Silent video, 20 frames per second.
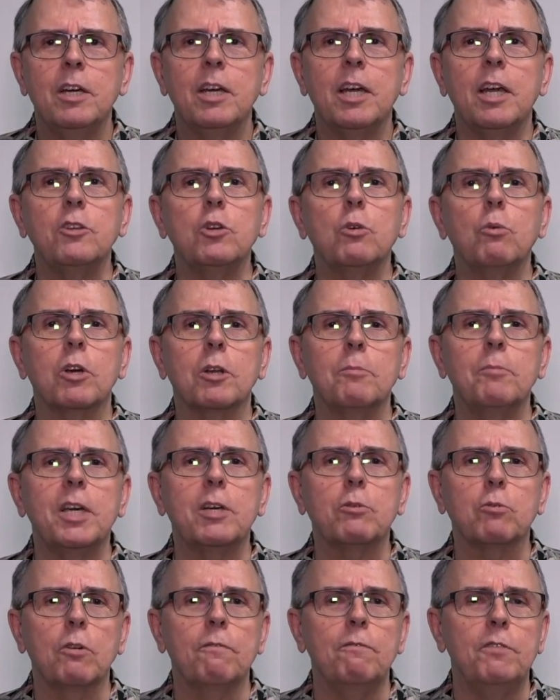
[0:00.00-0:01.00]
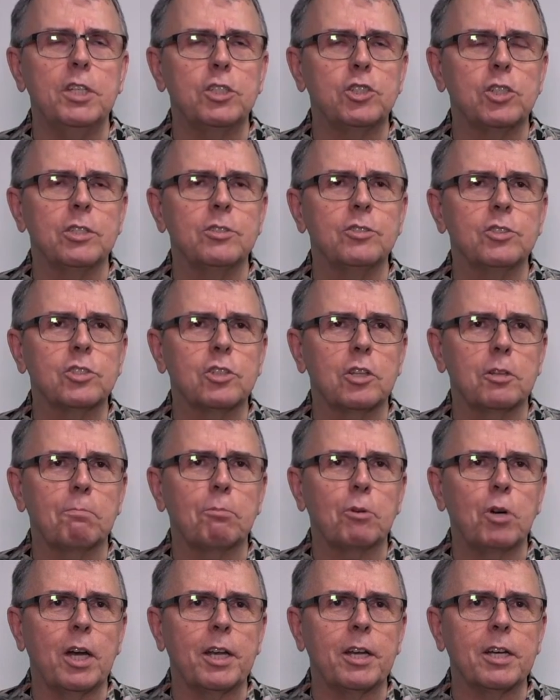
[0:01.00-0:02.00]
and you want to make revisions to the
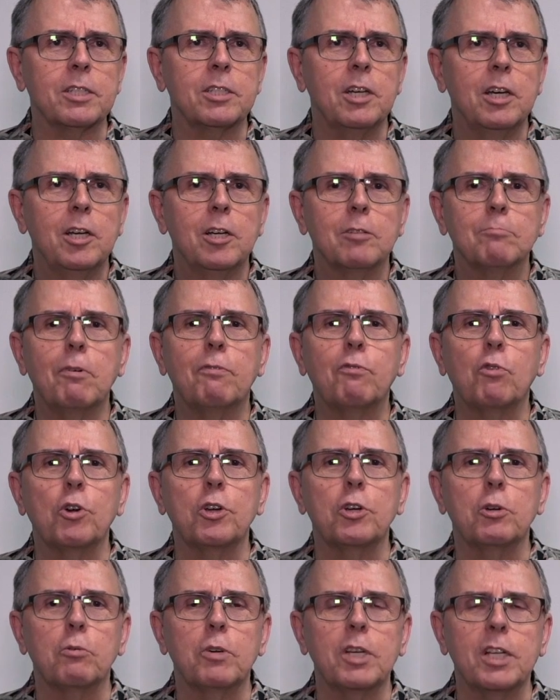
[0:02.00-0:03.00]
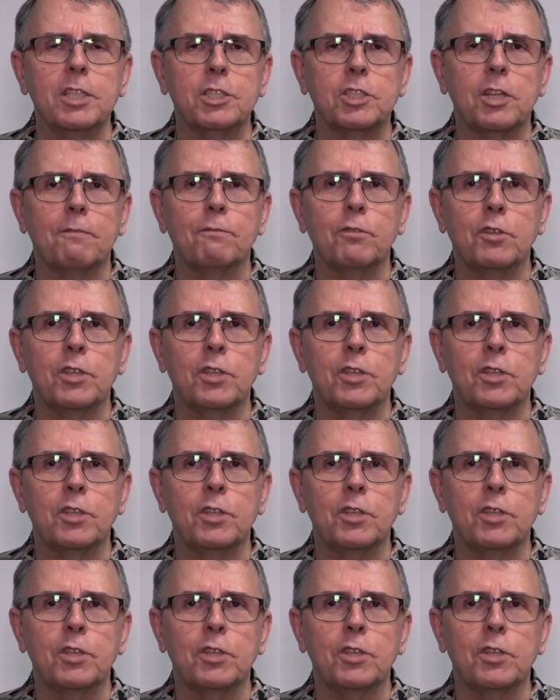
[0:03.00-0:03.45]
product before you release it for